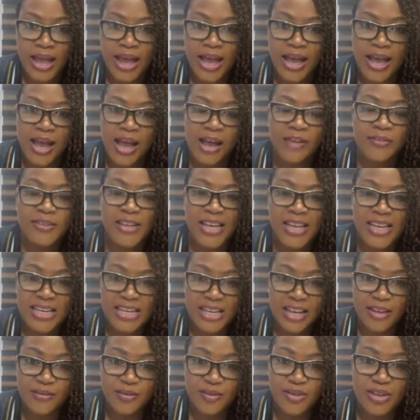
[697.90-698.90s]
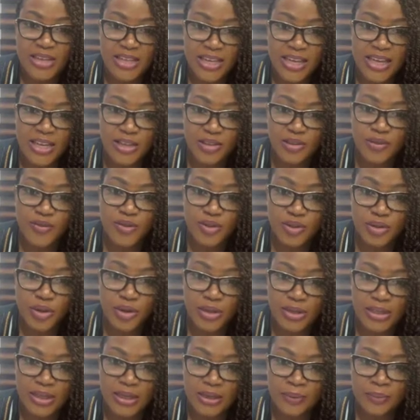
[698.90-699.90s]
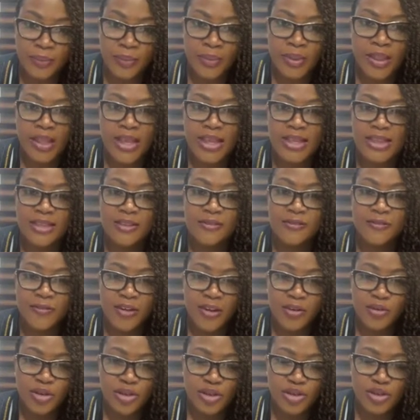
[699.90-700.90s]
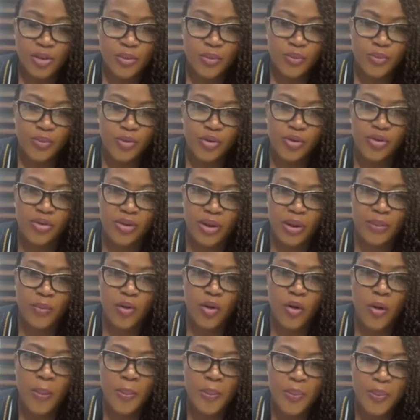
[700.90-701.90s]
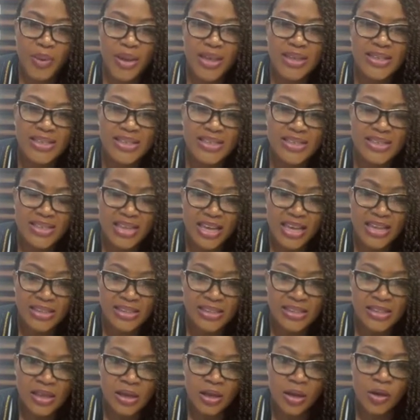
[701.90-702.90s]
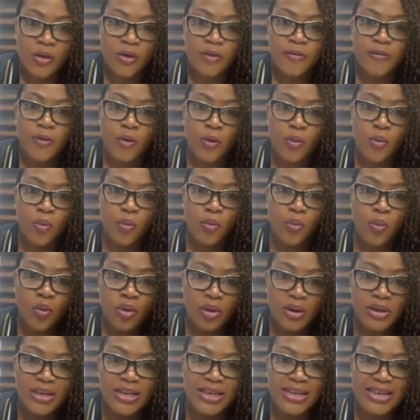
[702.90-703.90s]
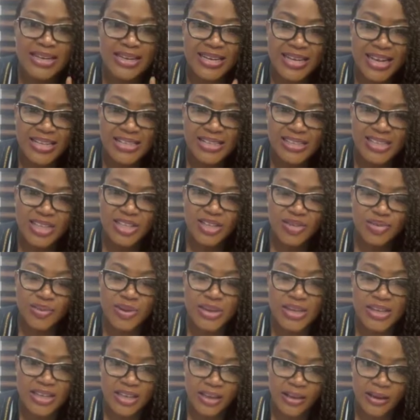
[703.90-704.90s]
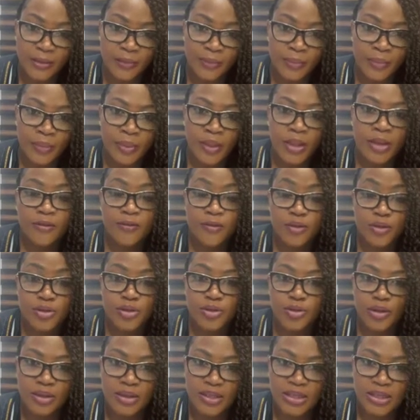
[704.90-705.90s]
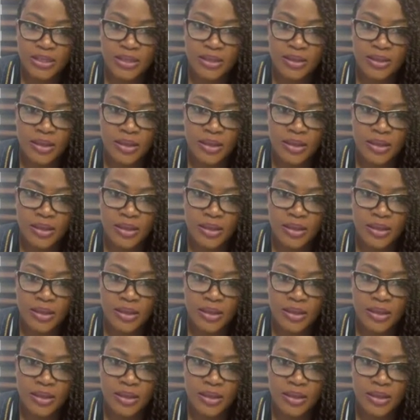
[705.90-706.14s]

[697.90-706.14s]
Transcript: after 11 years of studying, the foundation program compensates for 1 necessary year for studying.